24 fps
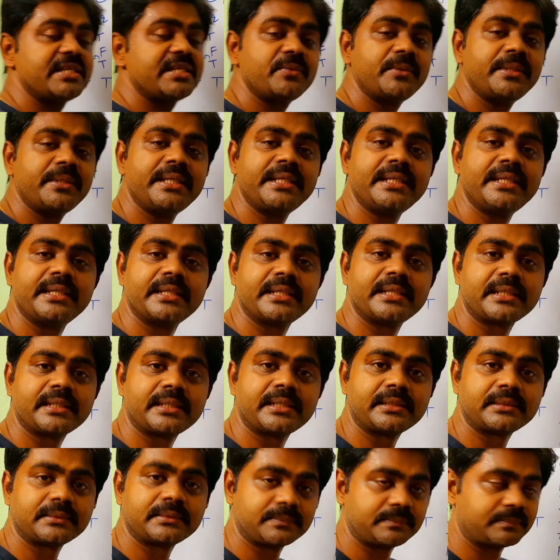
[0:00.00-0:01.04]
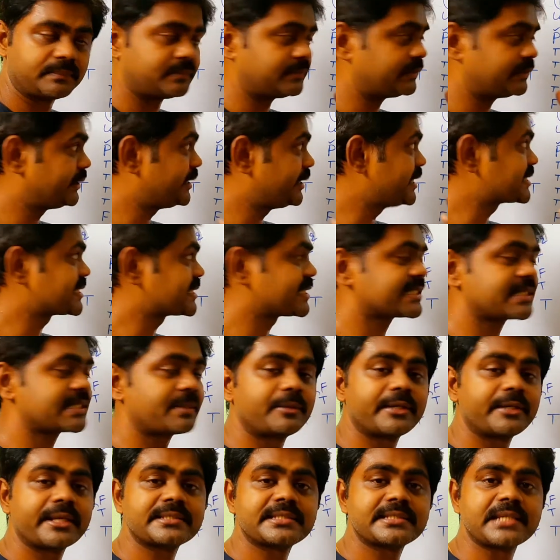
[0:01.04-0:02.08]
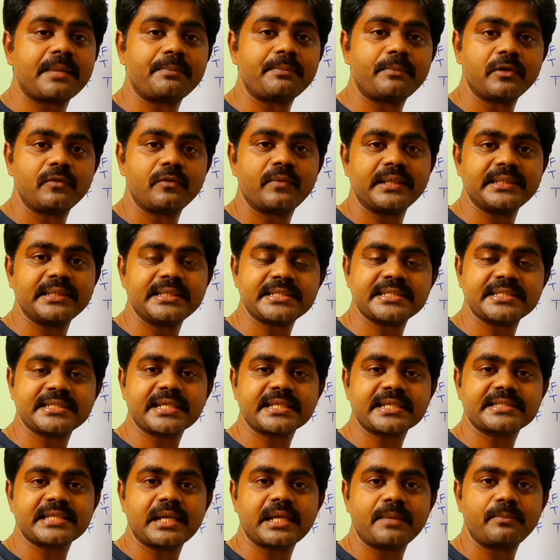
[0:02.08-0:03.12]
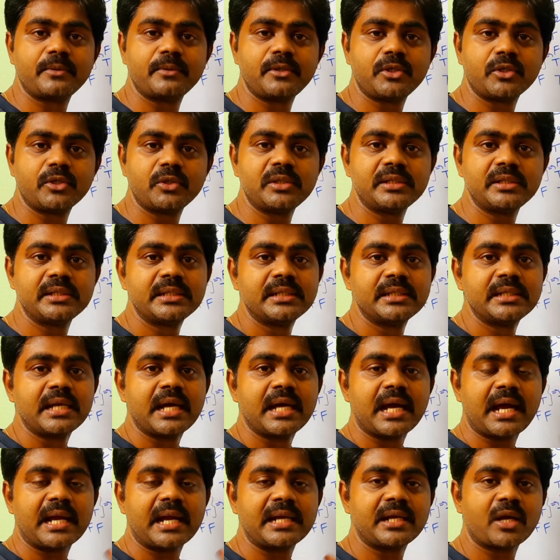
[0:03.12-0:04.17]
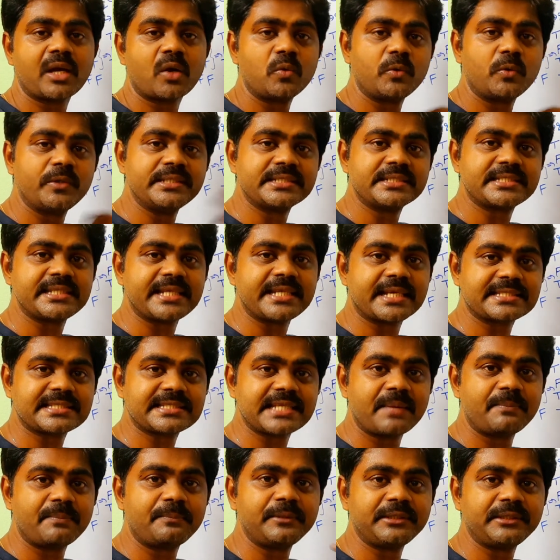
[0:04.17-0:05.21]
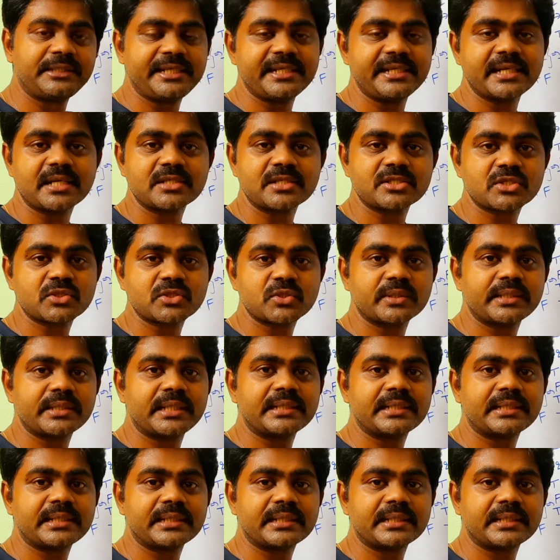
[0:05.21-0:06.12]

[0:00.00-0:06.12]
we discussed about example 1. This is example 2. And now we will see example 3 also, so that